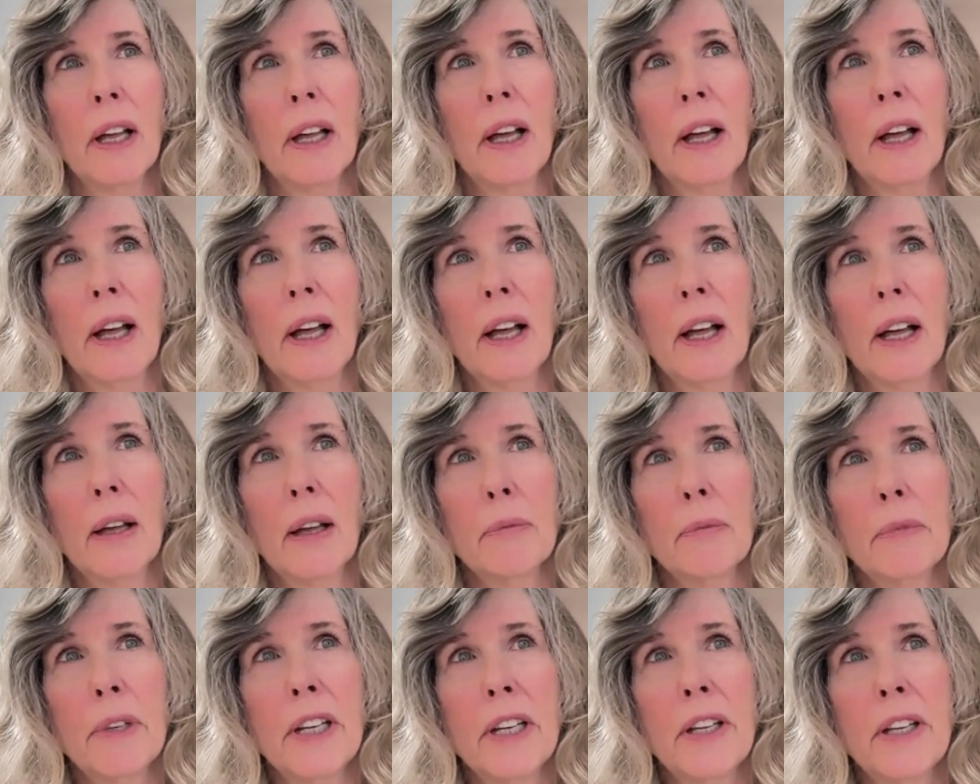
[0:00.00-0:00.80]

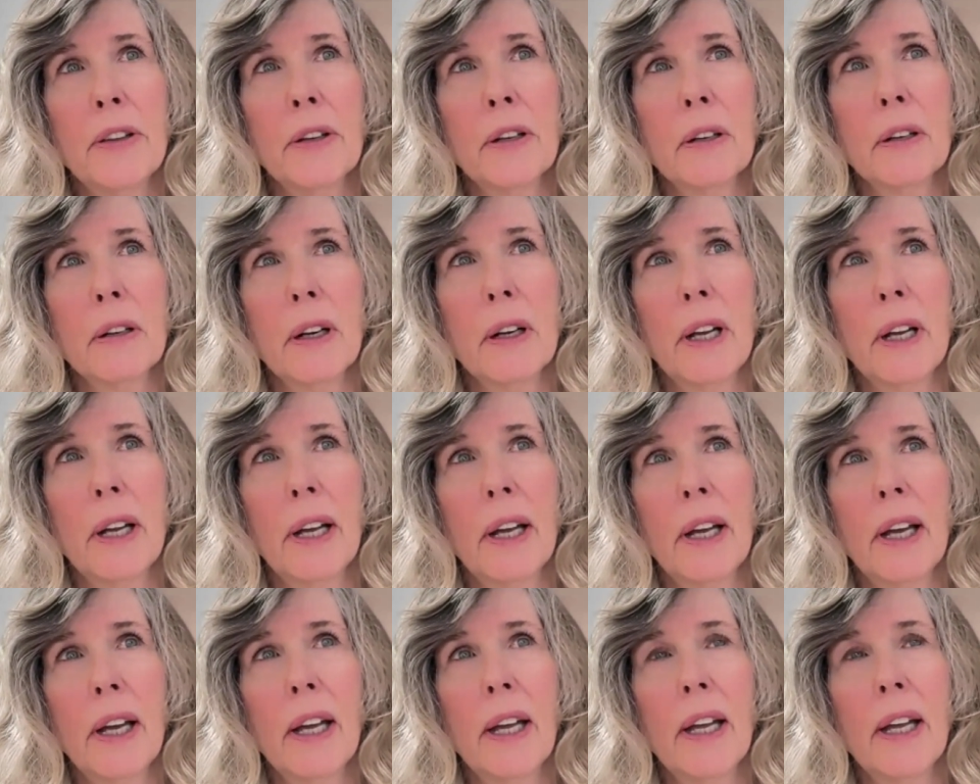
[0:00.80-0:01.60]
either
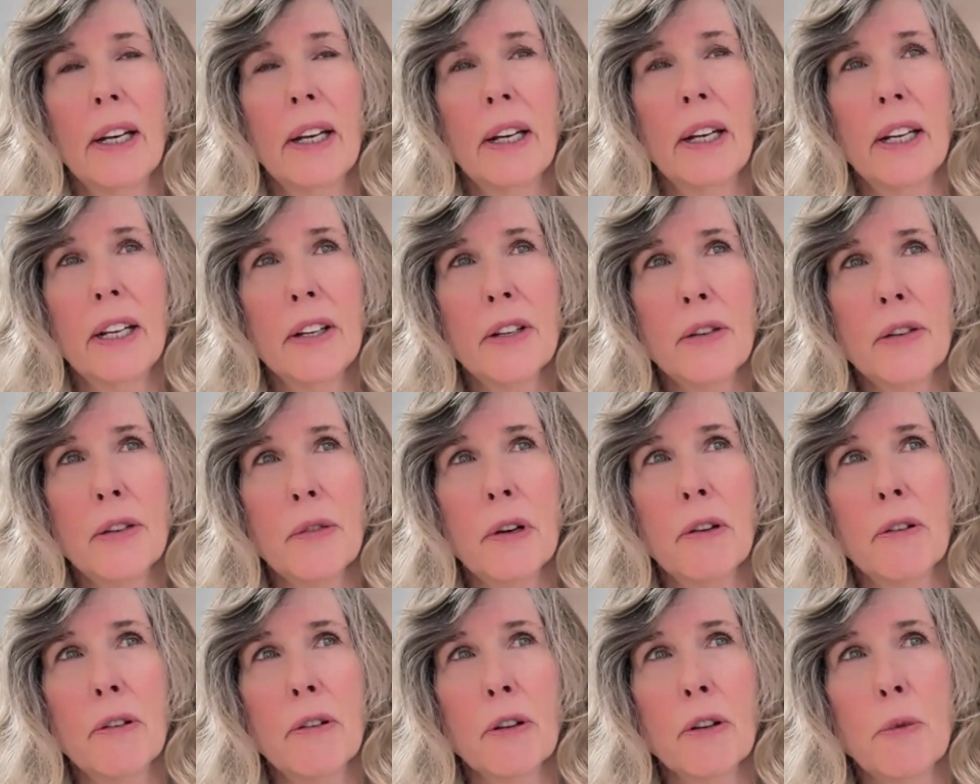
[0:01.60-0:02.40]
an industry
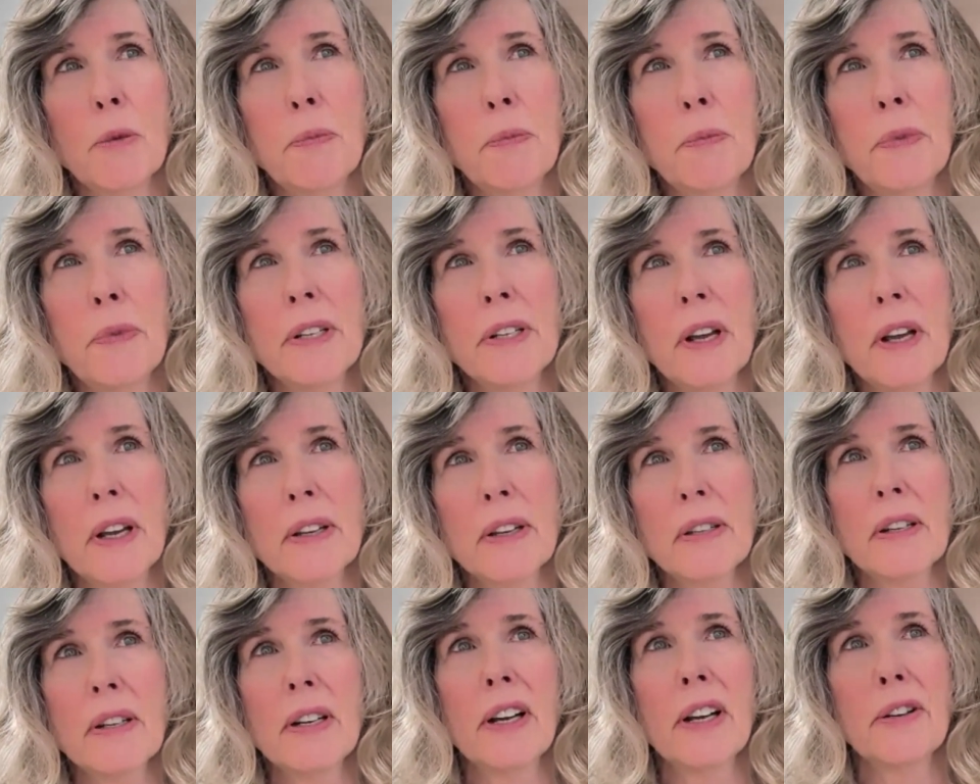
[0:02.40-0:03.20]
group that
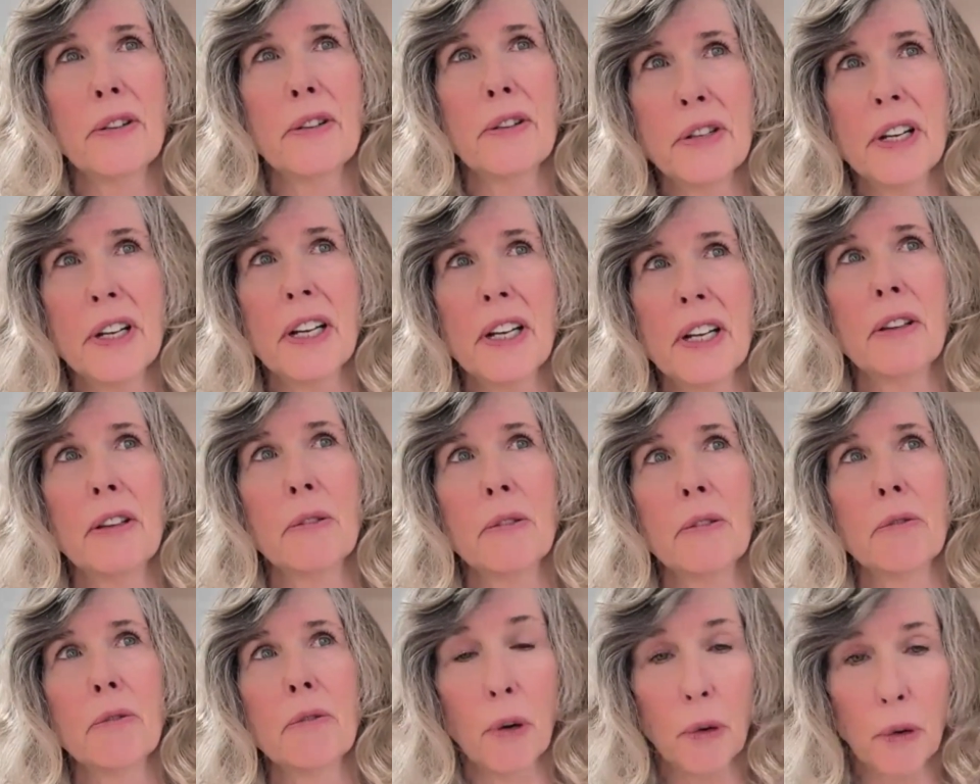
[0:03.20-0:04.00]
doesn't understand the
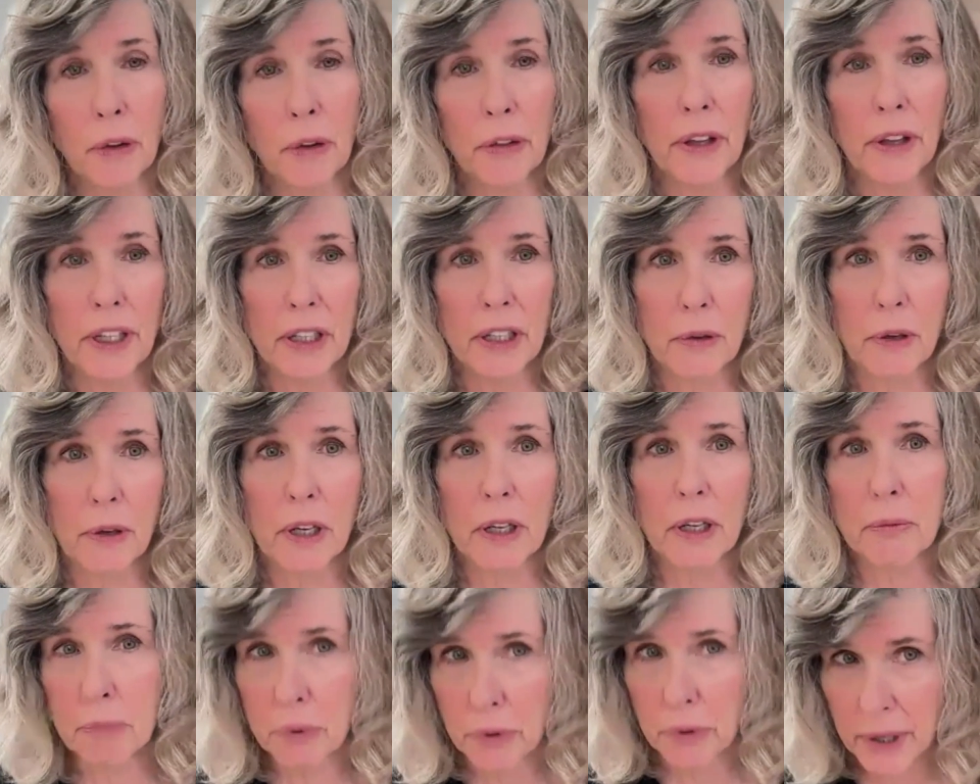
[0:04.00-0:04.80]
role that you
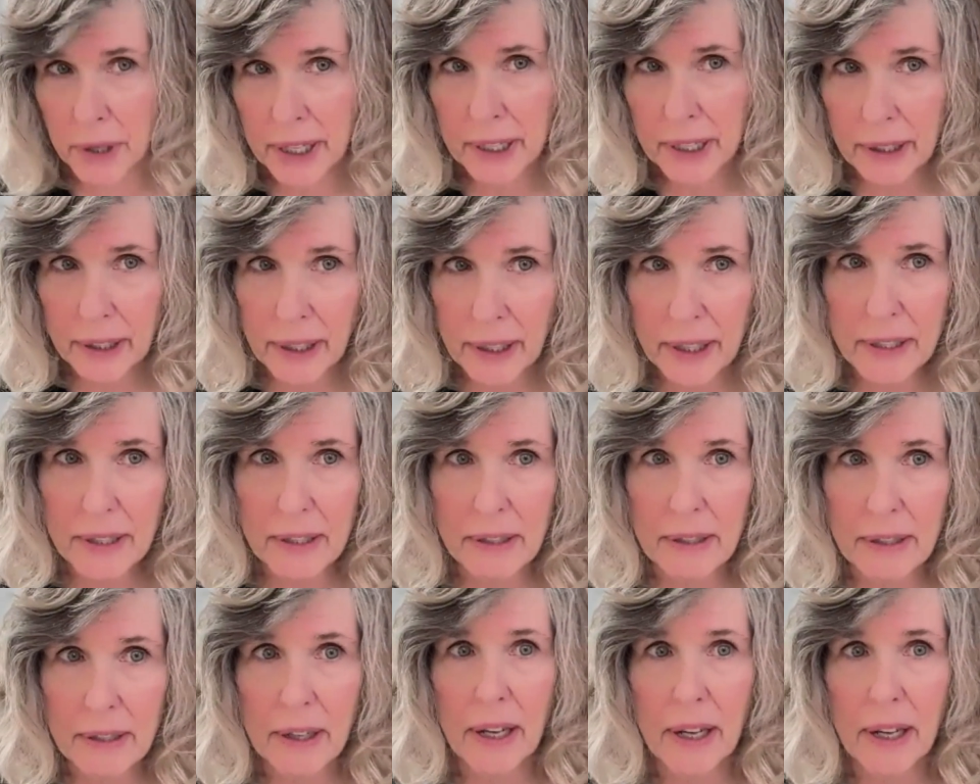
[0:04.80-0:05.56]
can bring as